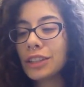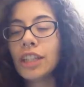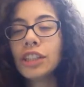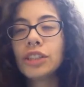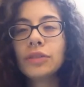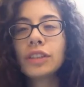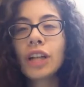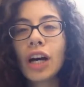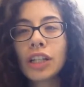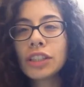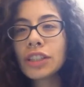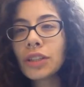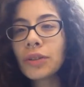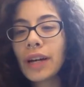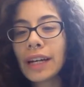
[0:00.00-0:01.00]
She was
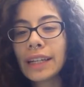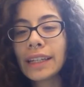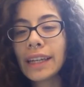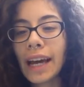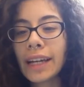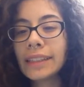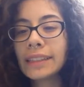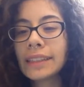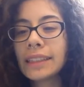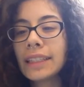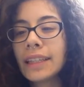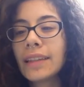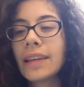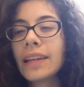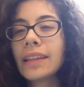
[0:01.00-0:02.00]
also
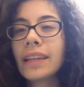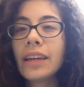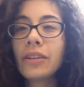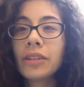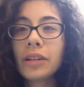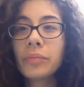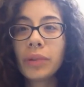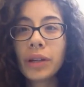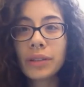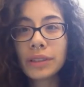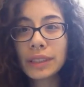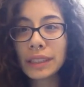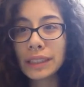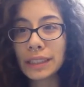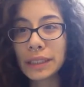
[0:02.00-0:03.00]
against the legal and penal
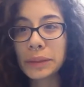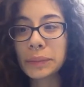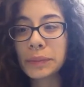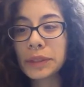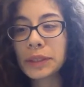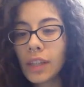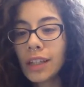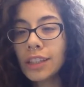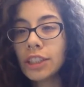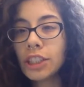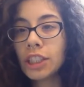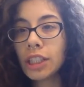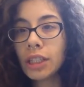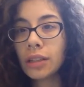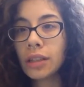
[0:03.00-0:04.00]
systems.
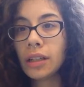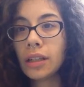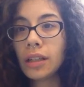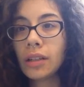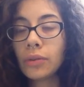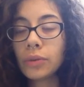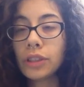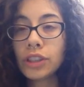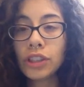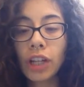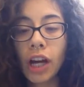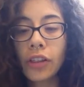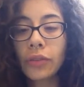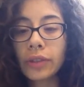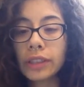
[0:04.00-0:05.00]
She was
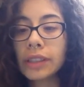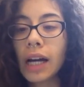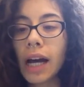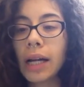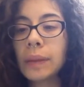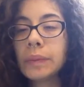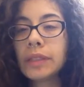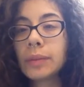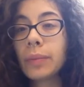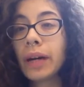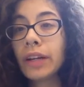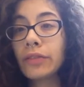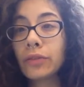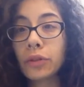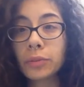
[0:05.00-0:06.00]
shot 3 times by
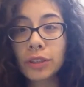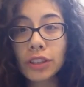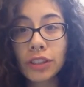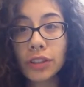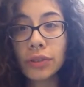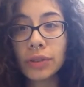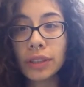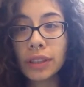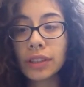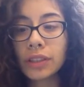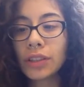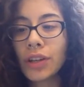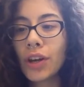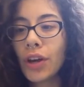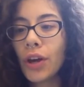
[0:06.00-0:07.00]
a former student.
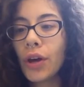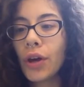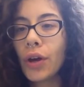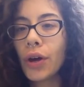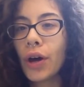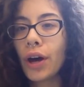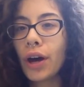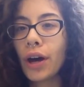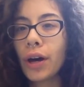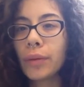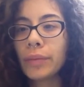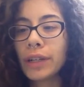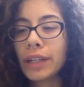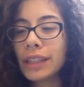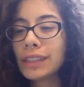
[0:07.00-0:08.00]

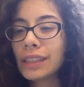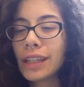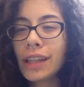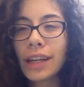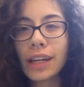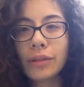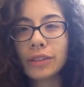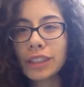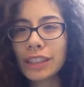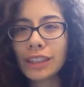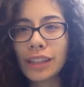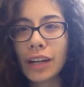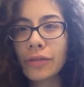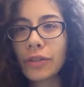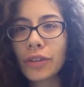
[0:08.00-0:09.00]
He said that he was in
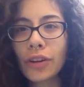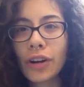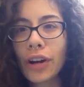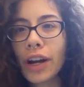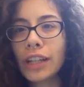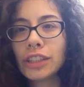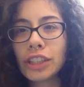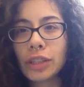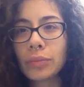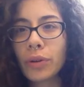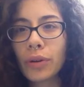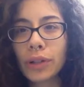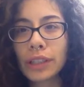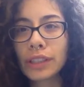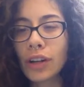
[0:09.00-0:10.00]
love with her and she
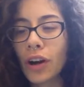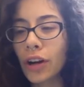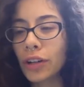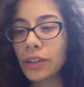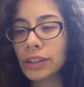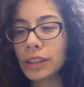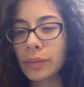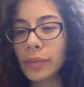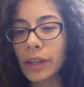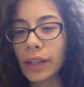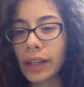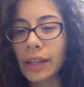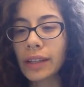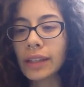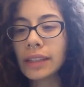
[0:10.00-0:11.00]
broke his heart or something
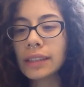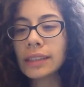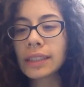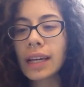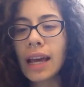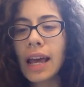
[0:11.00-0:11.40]
like this.